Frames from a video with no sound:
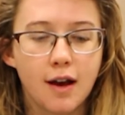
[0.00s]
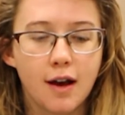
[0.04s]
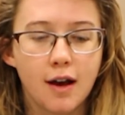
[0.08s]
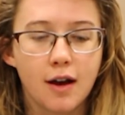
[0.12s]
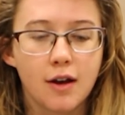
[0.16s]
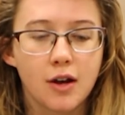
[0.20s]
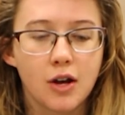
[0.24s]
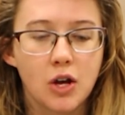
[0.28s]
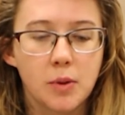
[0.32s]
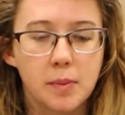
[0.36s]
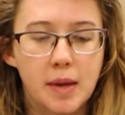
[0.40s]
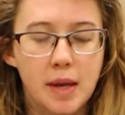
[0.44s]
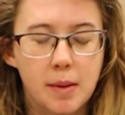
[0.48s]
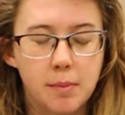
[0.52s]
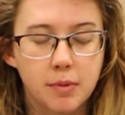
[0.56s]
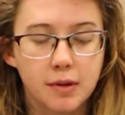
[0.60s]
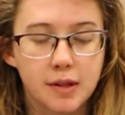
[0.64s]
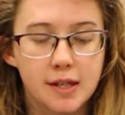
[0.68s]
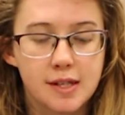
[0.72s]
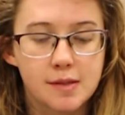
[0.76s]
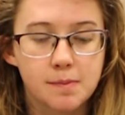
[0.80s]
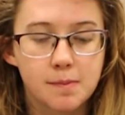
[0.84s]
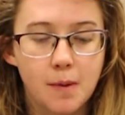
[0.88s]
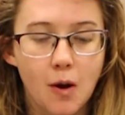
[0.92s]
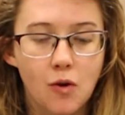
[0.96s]
and
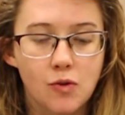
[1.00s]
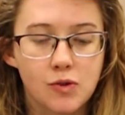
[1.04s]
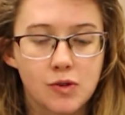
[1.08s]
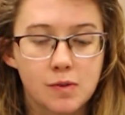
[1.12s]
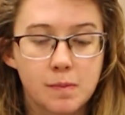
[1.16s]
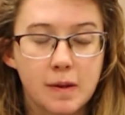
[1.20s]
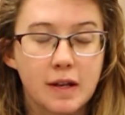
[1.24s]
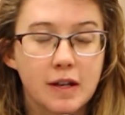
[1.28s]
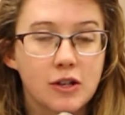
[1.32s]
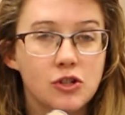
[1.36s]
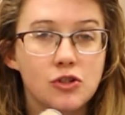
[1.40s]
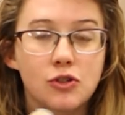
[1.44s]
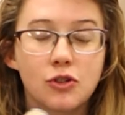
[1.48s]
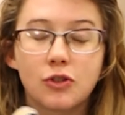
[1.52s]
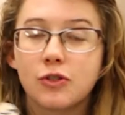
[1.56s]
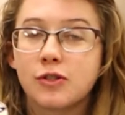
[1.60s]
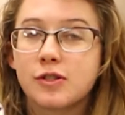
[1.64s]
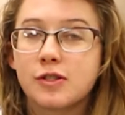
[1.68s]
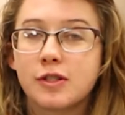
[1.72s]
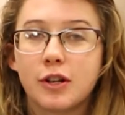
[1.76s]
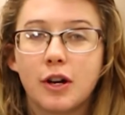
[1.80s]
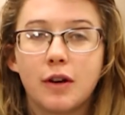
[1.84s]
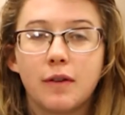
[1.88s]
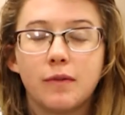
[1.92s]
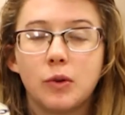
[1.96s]
please post
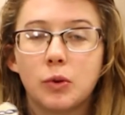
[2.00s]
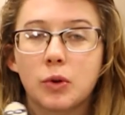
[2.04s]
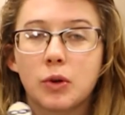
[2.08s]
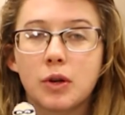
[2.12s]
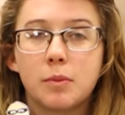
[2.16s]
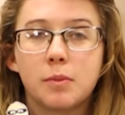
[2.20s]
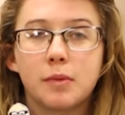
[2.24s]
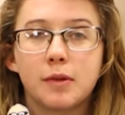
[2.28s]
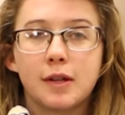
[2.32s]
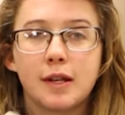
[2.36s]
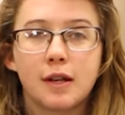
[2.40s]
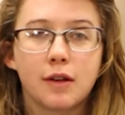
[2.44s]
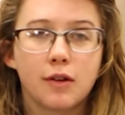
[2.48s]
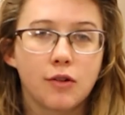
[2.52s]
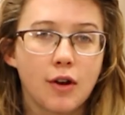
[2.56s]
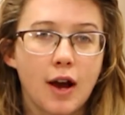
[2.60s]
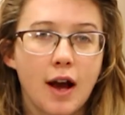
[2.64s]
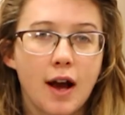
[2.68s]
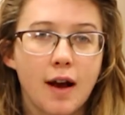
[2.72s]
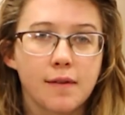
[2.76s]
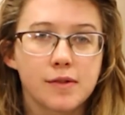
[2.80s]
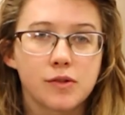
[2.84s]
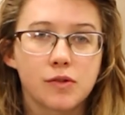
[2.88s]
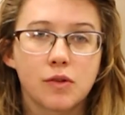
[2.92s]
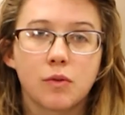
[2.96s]
pictures of your completed
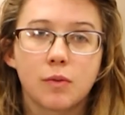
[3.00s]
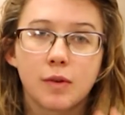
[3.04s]
crafts.